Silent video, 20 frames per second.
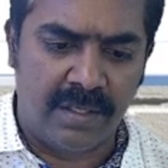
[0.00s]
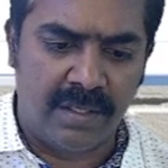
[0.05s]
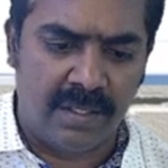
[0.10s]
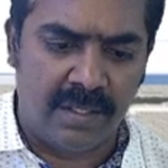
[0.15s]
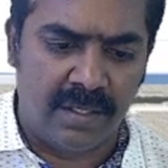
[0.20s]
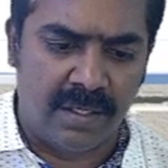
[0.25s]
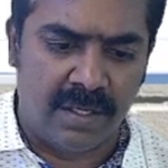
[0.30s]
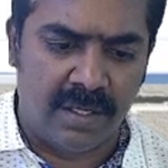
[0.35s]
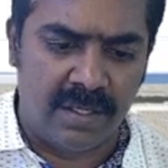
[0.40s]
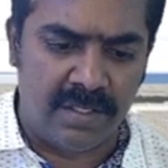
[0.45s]

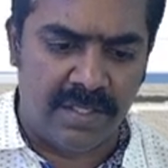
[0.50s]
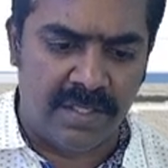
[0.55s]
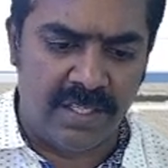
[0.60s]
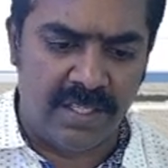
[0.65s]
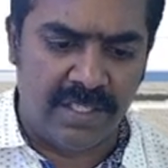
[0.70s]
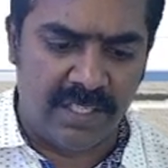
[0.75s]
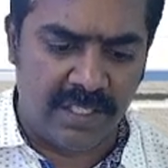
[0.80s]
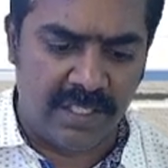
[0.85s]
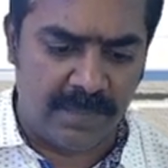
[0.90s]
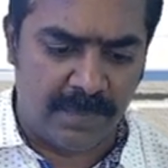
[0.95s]

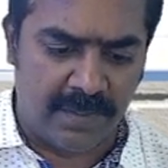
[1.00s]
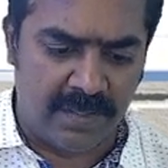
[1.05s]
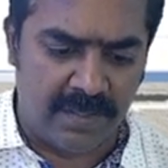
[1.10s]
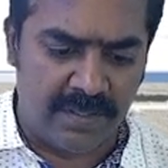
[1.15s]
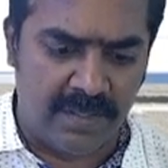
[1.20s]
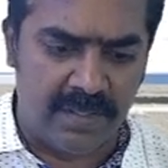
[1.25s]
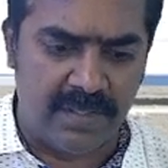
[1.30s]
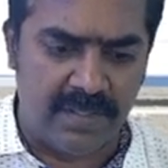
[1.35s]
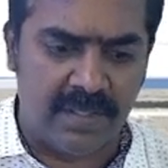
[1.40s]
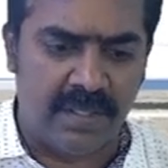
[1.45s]
Non-selling
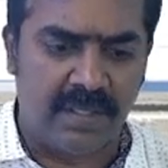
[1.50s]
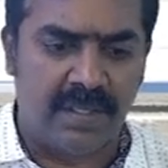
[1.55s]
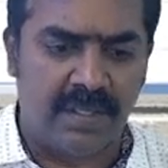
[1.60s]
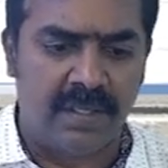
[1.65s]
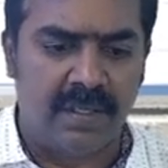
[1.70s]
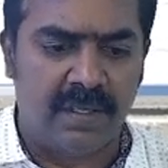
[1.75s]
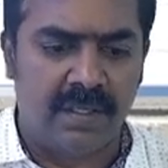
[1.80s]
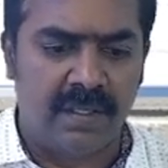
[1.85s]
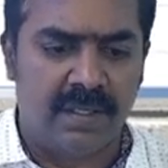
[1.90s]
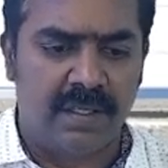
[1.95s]
expenses.
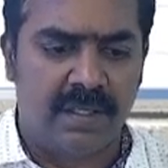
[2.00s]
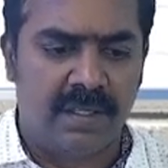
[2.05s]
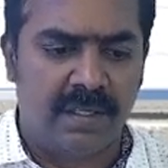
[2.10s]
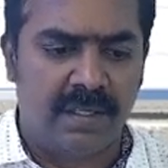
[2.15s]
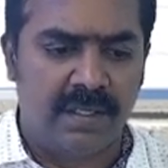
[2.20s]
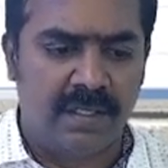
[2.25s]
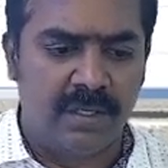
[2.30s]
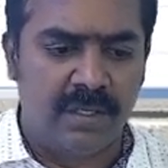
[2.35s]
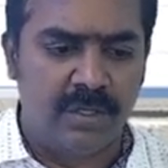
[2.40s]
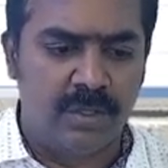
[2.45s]

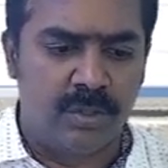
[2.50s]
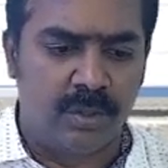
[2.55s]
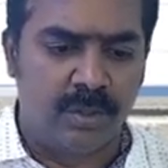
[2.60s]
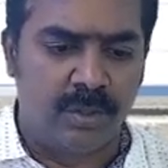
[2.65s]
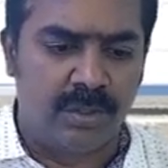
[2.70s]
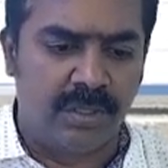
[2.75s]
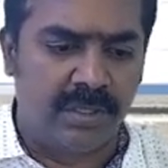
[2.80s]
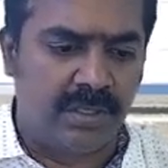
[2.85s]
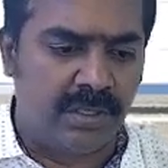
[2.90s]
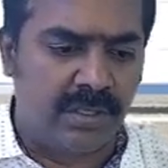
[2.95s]
So
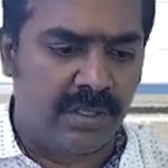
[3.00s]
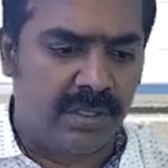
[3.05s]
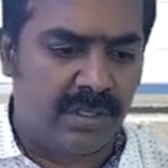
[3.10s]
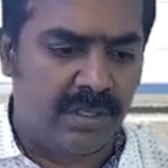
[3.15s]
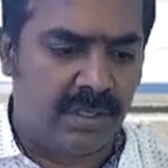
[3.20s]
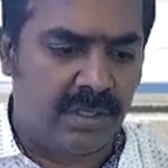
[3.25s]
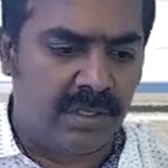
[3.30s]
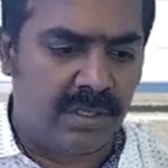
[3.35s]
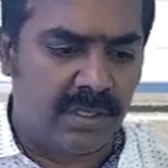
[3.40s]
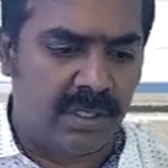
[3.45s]

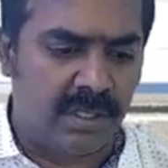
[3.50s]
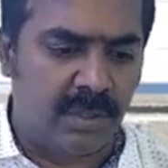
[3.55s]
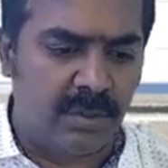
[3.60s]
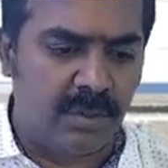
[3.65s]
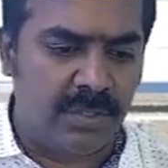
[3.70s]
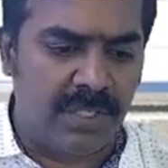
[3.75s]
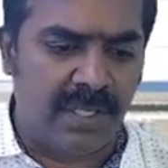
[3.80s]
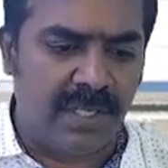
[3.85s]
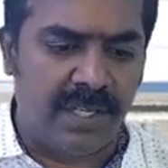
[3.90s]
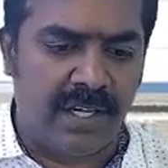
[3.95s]

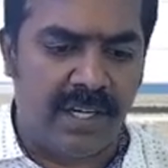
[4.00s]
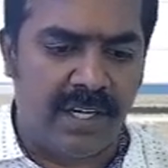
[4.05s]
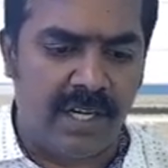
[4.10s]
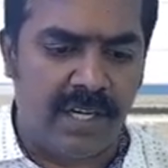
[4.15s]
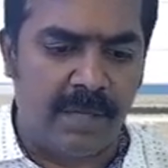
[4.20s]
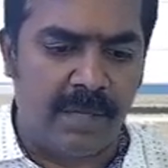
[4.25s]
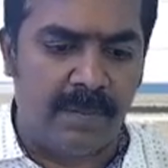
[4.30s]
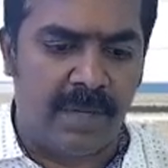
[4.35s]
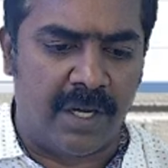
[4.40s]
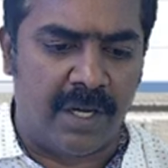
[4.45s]

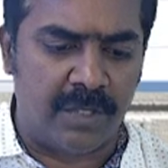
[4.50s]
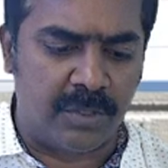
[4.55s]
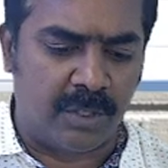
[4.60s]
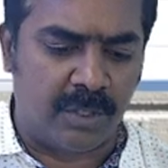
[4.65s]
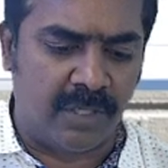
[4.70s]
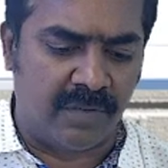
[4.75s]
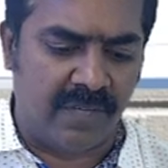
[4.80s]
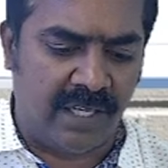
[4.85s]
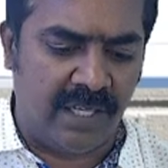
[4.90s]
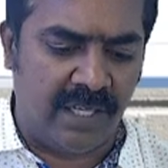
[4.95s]
1,900 box
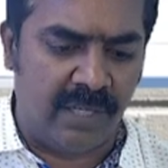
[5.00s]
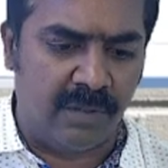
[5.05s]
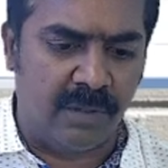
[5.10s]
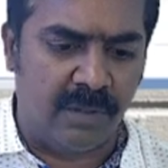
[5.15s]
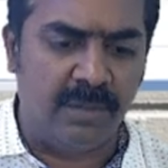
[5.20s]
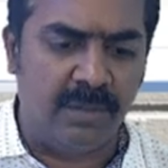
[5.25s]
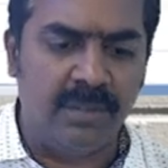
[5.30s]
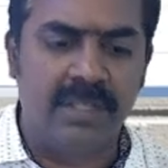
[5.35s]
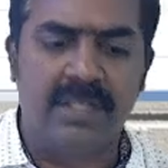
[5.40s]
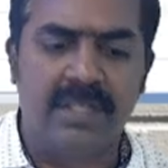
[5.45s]
order value
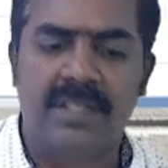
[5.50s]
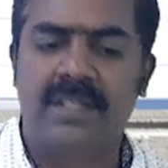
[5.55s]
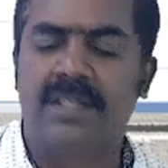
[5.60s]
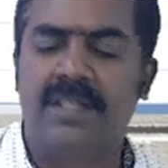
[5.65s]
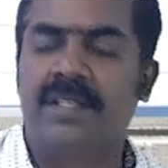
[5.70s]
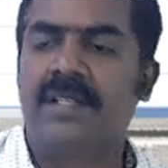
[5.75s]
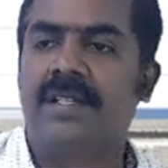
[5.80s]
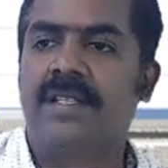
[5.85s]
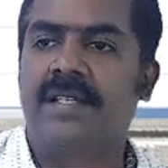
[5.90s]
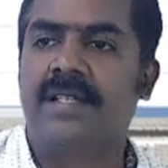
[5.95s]
evlo?
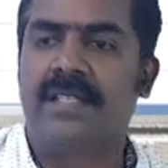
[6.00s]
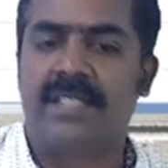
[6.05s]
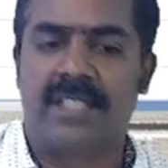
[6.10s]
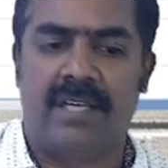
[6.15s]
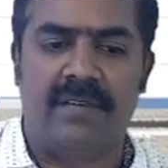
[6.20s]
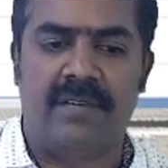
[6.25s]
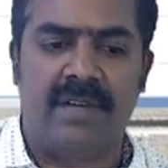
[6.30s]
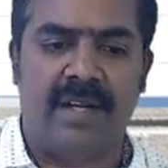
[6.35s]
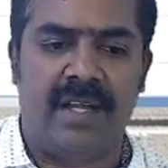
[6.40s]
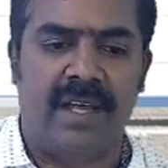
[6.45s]

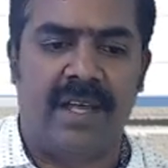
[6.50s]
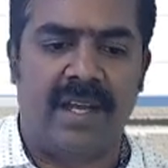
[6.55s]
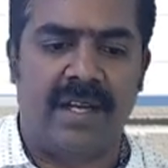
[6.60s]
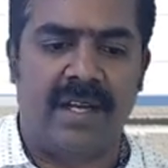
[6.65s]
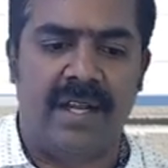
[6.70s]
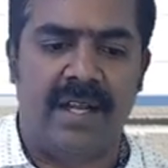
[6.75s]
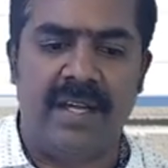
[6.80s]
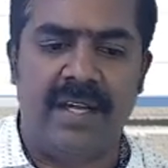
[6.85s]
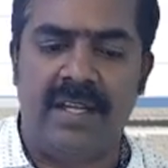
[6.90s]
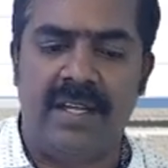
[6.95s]

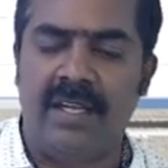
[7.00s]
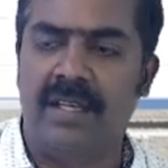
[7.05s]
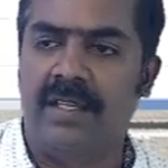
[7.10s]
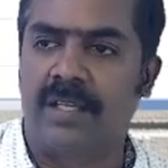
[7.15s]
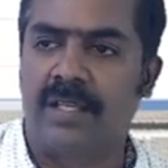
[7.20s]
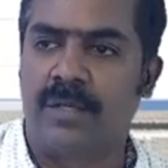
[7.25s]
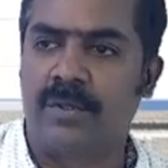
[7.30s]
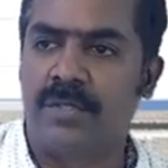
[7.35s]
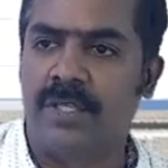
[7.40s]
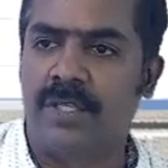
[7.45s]

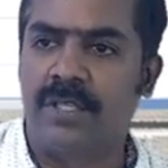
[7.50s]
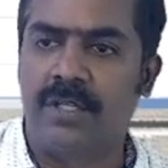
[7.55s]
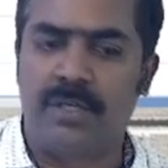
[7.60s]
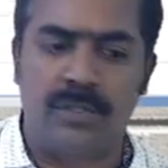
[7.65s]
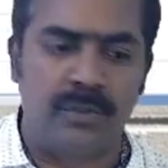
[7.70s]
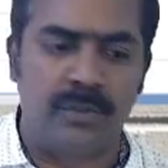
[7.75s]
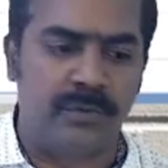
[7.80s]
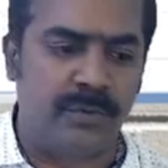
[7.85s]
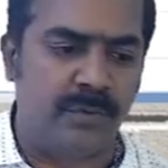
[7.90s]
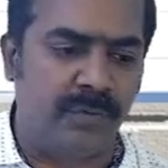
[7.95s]

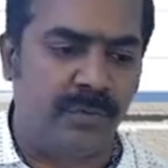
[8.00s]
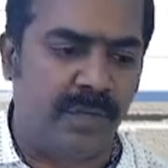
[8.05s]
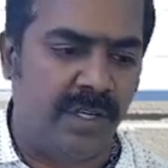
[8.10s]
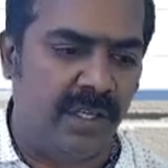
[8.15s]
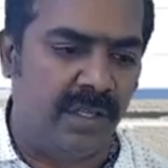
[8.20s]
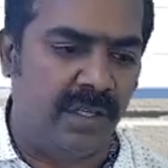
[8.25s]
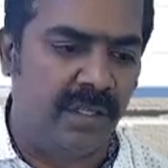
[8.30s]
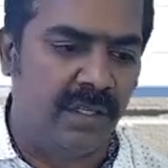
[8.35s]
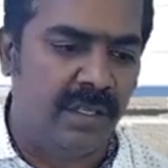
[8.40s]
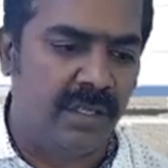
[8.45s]
7,19,250.
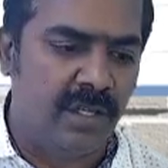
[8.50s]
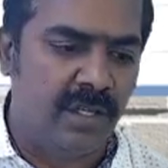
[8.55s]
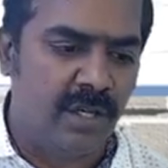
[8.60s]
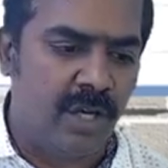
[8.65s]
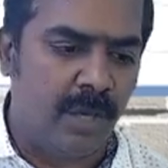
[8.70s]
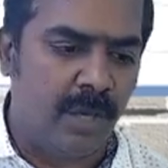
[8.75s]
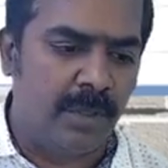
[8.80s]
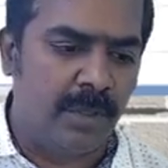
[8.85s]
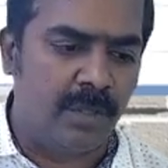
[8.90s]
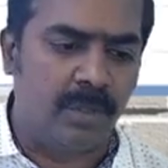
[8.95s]

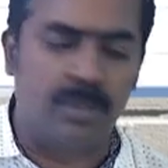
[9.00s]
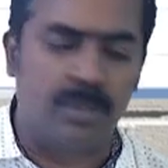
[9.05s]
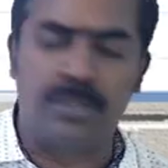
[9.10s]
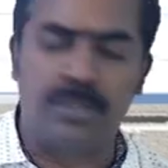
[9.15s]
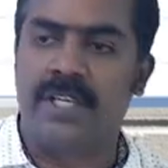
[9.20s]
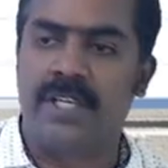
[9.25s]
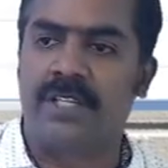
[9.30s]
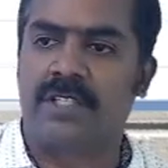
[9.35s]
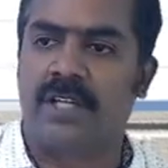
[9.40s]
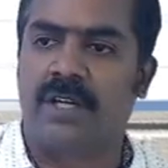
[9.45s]
For
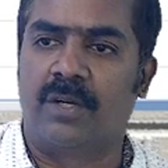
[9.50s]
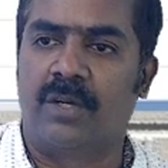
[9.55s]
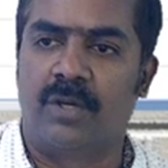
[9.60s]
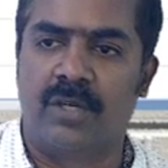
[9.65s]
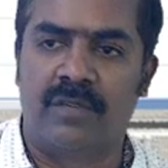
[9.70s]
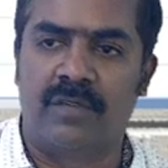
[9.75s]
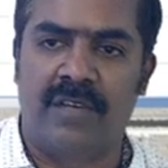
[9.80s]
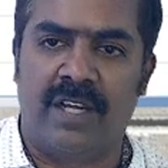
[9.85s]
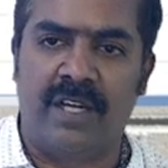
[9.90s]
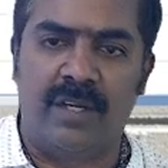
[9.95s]
closing stock
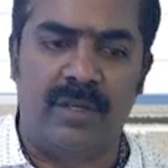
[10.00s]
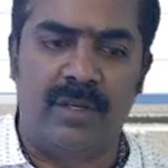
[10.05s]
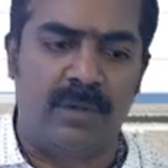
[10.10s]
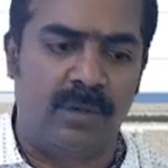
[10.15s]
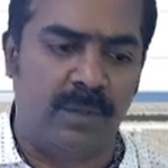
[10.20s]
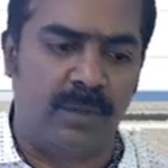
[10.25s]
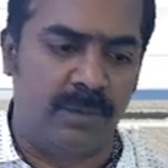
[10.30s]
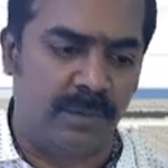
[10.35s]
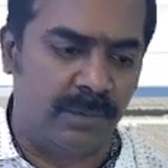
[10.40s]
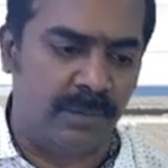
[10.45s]
order value
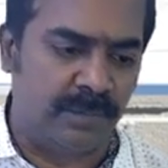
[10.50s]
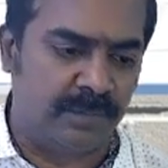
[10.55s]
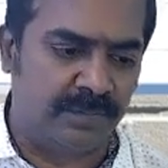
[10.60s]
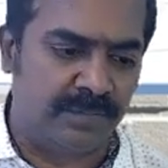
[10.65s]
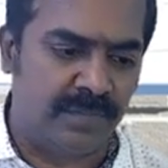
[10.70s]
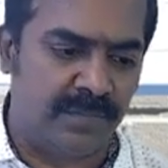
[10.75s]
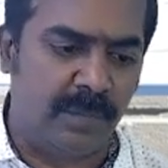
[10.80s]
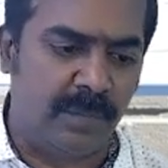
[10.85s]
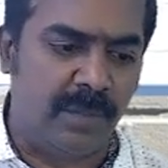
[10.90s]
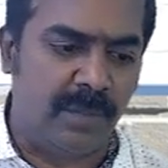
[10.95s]
evlo?
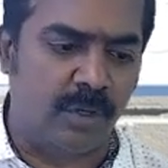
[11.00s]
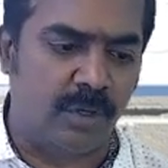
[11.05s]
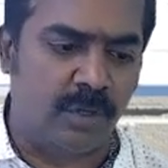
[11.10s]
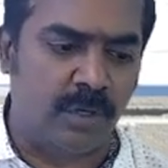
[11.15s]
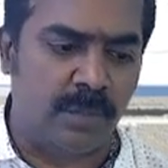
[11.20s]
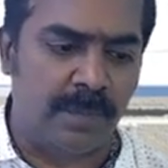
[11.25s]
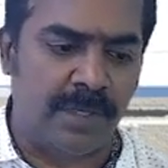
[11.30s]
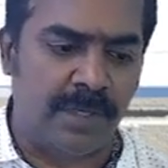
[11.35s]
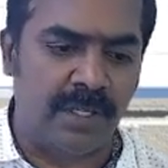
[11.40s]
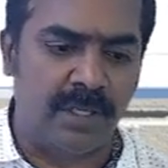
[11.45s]
Eppadi work
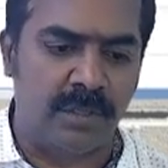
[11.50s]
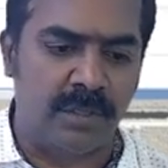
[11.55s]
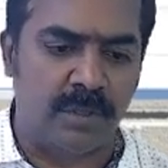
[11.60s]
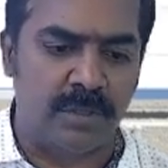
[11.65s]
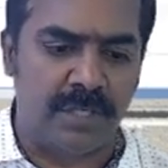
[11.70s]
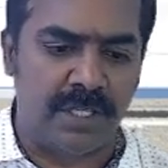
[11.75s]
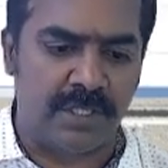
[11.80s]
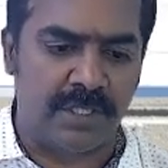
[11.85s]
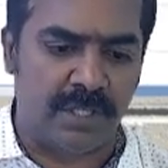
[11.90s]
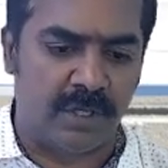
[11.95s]
out panadhu
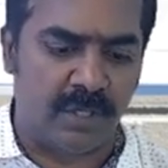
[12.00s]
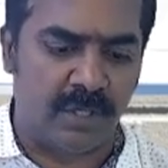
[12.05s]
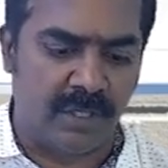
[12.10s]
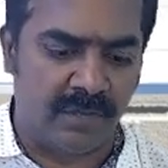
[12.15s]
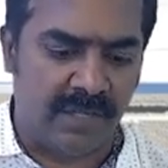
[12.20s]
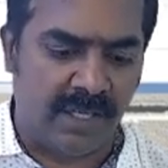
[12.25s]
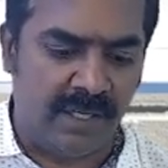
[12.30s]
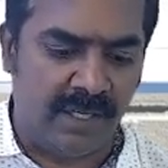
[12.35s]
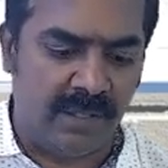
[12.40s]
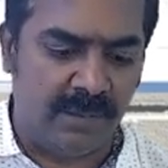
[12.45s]
closing stock order
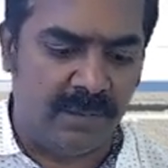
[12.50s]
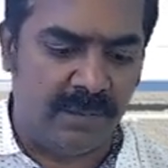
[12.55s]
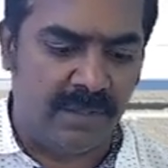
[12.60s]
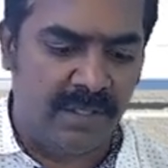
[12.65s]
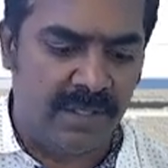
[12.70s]
value?